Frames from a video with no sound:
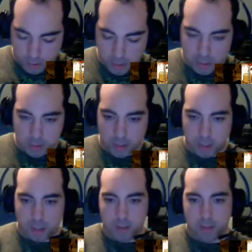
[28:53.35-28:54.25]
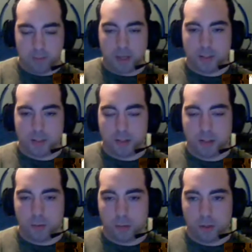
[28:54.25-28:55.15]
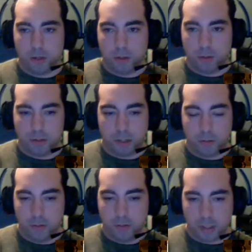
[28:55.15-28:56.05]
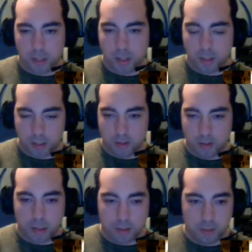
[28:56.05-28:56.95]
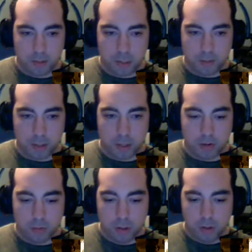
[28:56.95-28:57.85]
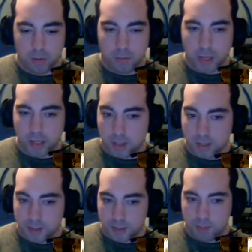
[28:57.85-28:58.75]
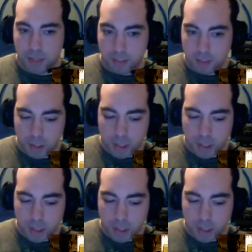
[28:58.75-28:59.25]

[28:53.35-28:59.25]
and basically what we're going to do is anyone who's engaging, let me know. Make a speed check